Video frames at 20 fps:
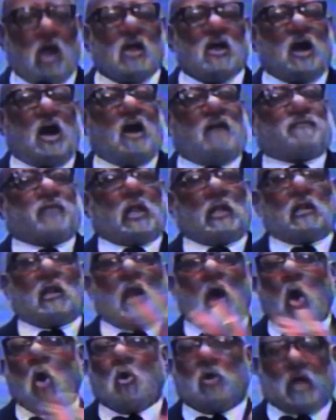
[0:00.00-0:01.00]
of the
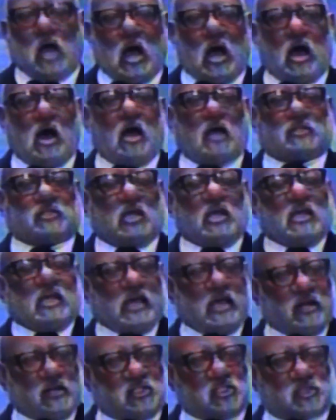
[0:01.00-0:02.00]
Logos
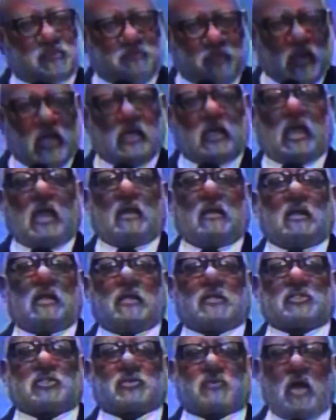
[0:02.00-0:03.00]
in speaking
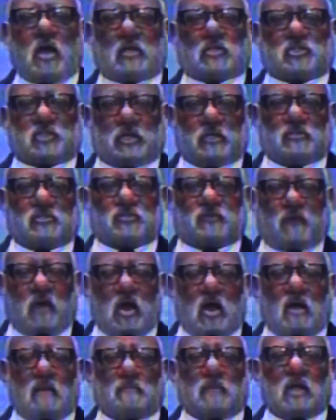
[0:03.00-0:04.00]
instructions
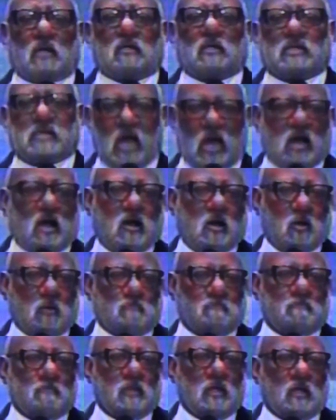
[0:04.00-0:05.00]
from God.
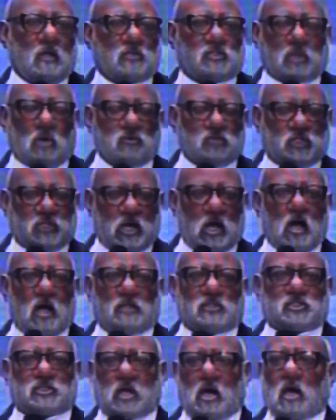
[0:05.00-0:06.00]
And so
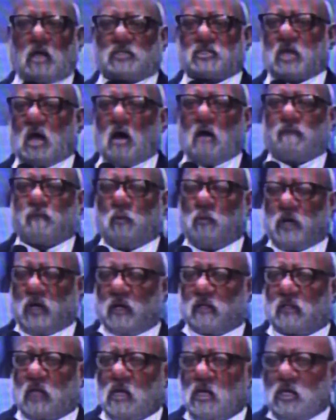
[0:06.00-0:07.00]
John starts off
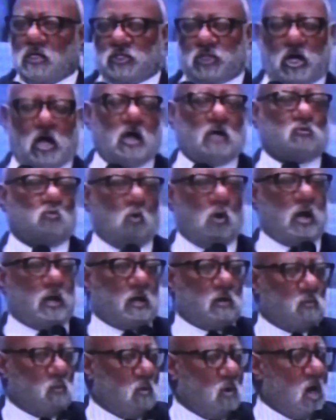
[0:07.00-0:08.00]
with John
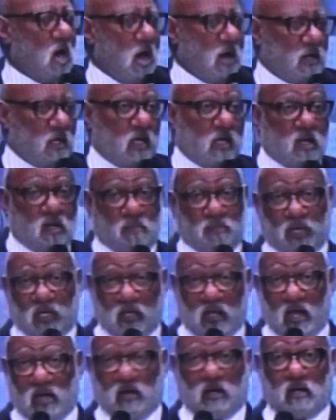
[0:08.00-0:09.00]
1:1. In the
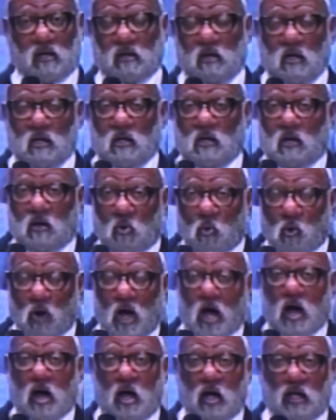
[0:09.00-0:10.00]
beginning
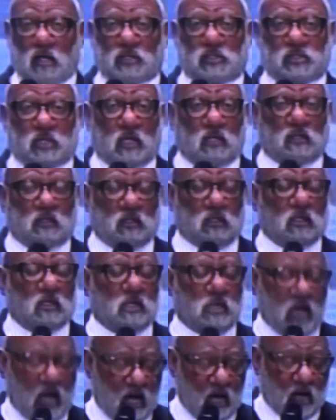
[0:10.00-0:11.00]
was
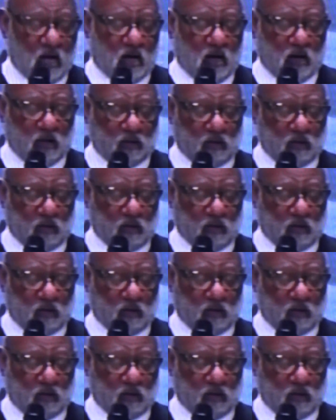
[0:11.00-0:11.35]
God.